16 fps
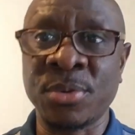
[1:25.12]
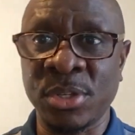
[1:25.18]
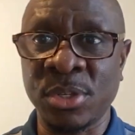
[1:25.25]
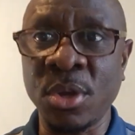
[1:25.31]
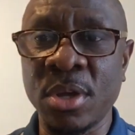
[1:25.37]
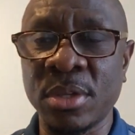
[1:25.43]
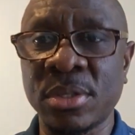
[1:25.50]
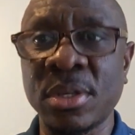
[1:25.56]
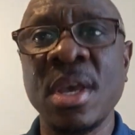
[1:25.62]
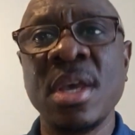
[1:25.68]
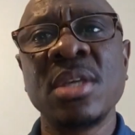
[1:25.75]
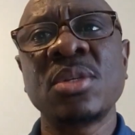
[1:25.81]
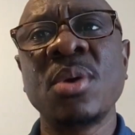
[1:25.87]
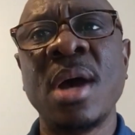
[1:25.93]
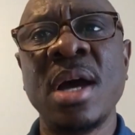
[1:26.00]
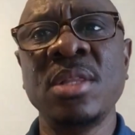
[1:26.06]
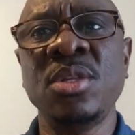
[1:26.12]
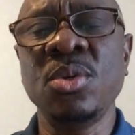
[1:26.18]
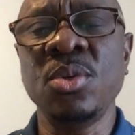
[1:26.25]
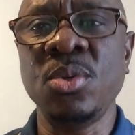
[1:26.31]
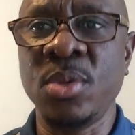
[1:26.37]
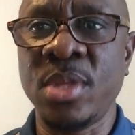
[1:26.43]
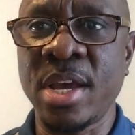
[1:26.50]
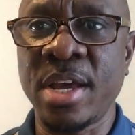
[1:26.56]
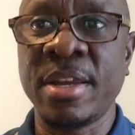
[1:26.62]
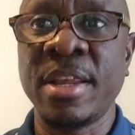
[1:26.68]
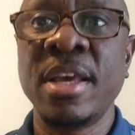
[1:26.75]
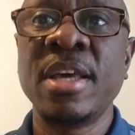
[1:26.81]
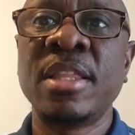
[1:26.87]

results. So how do you do that?